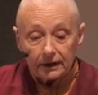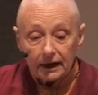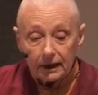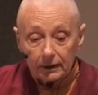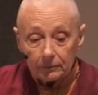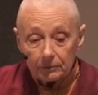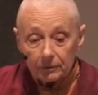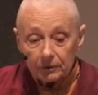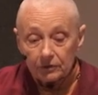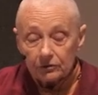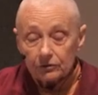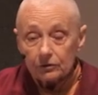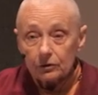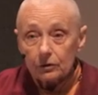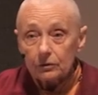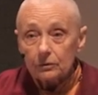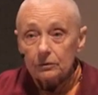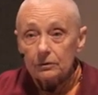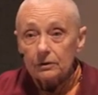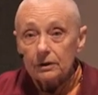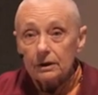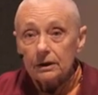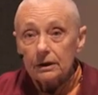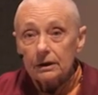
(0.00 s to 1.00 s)

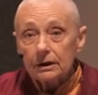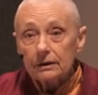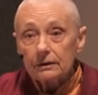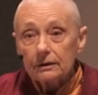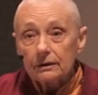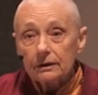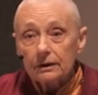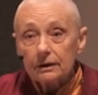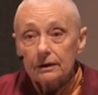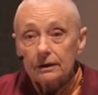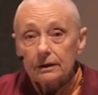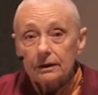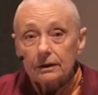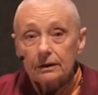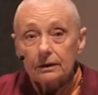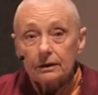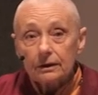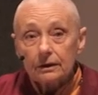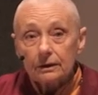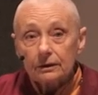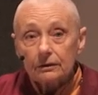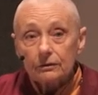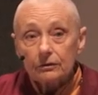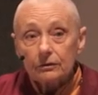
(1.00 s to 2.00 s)
episode in
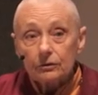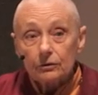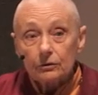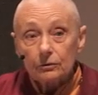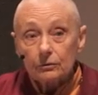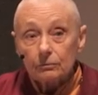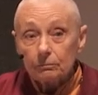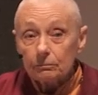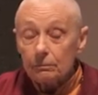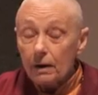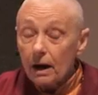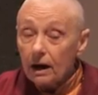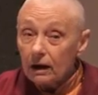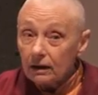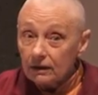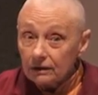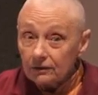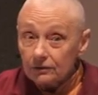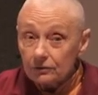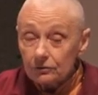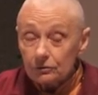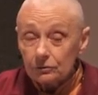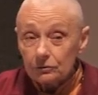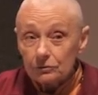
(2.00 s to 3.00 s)
the
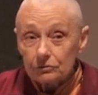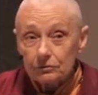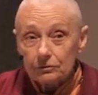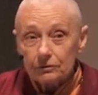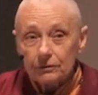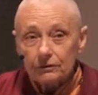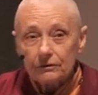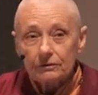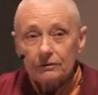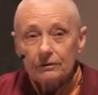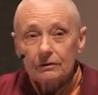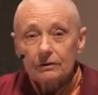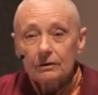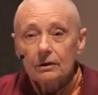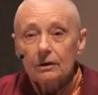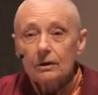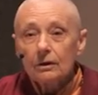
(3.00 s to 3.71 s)
Pali Sutras